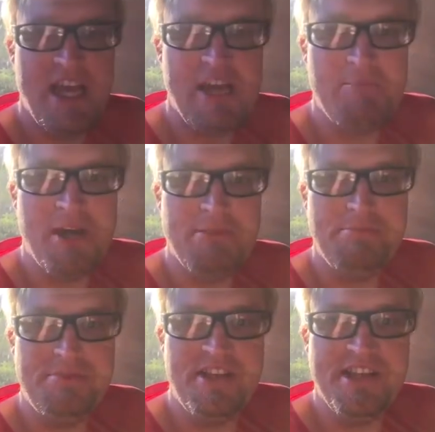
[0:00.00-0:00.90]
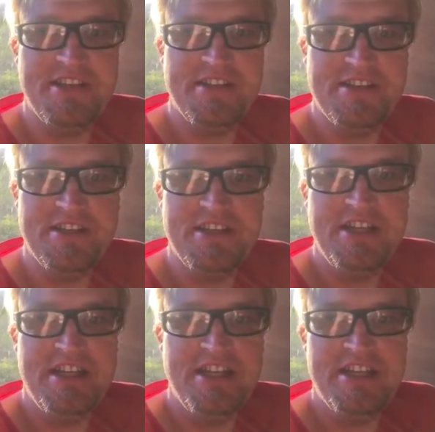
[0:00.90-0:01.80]
and my brother,
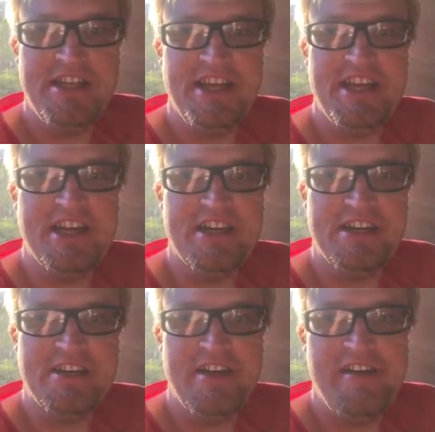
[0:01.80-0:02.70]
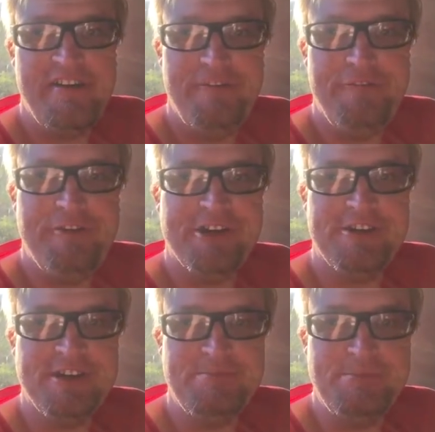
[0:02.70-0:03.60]
they are
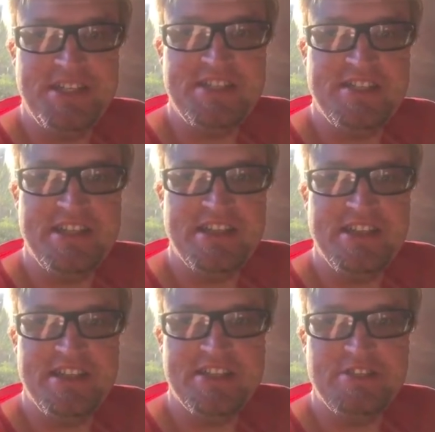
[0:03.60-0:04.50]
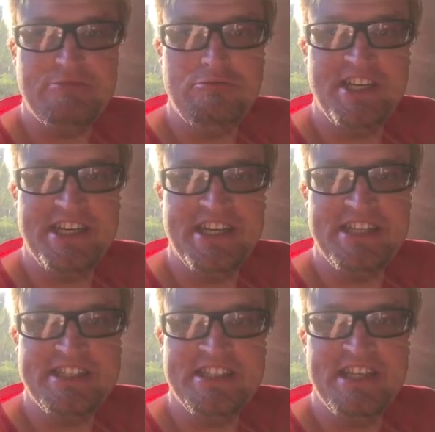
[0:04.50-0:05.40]
very busy this
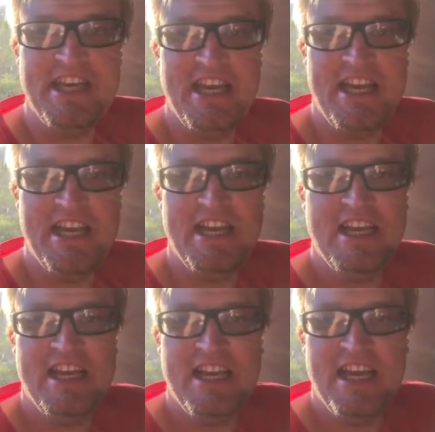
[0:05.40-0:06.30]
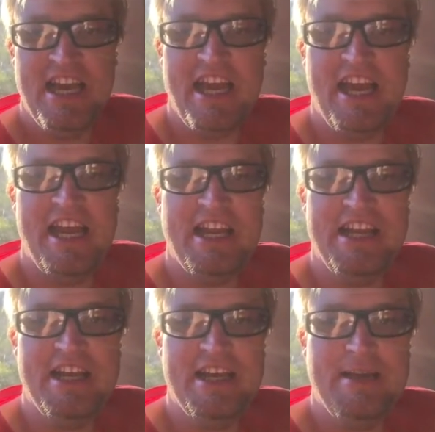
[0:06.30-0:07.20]
weekend,
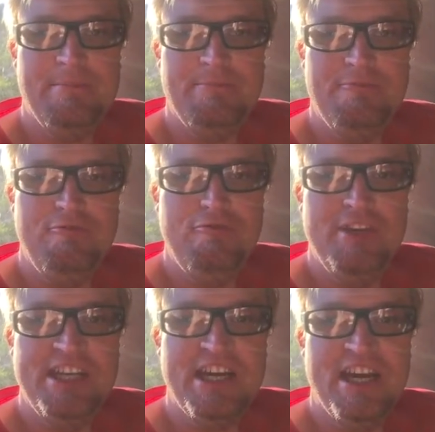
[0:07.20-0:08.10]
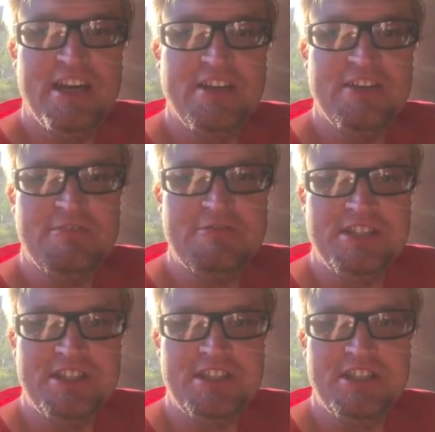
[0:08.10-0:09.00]
and we are
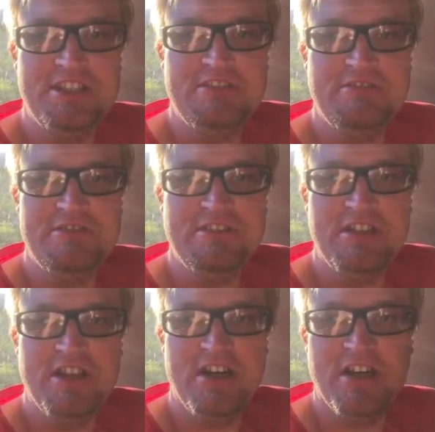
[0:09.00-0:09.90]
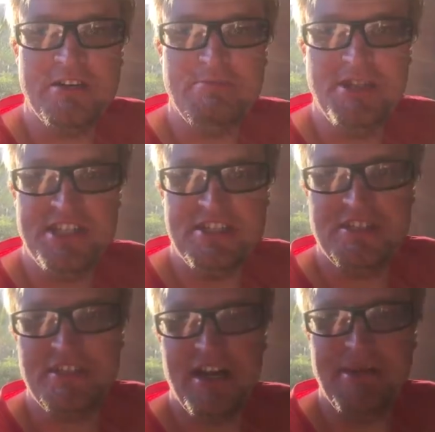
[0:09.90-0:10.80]
going to Long
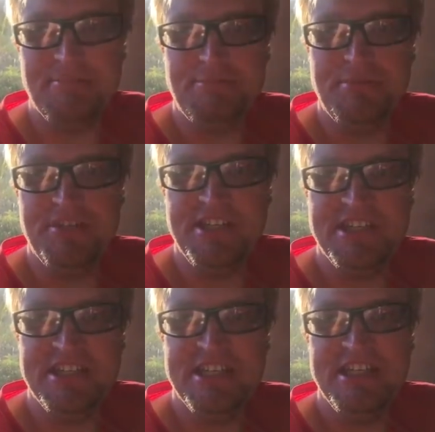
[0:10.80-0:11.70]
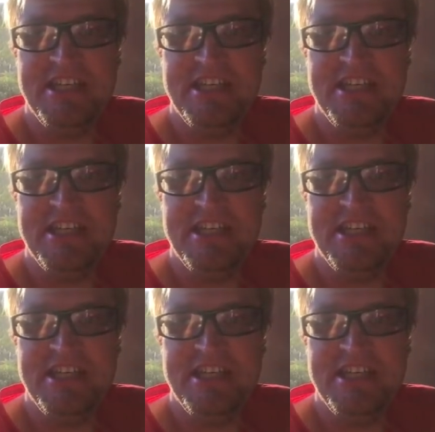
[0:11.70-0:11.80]
Beach Grand Prix